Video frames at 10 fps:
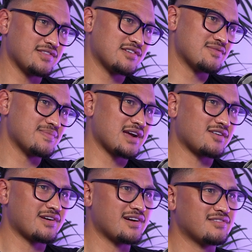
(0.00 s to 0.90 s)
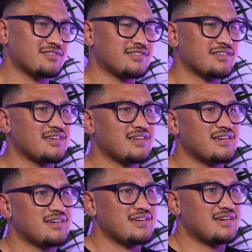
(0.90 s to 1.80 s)
different backgrounds
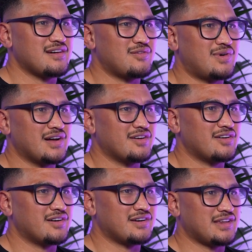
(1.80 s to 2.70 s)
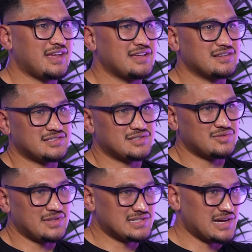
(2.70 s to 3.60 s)
and whatnot. He is
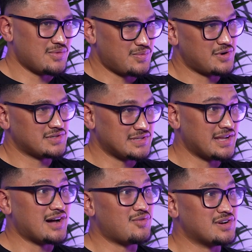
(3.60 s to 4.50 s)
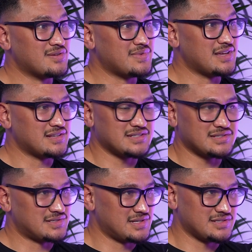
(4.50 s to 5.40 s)
still the type of person that I want to be,
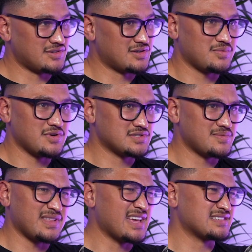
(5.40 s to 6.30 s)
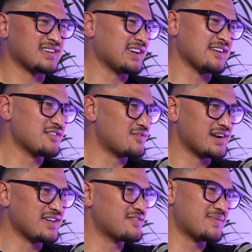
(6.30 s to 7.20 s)
just a good person. But that's like
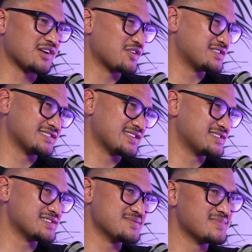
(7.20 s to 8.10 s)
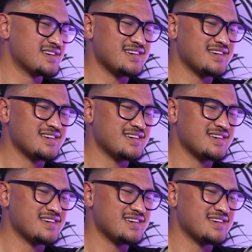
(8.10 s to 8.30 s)
everyone, even my coaches at the gym,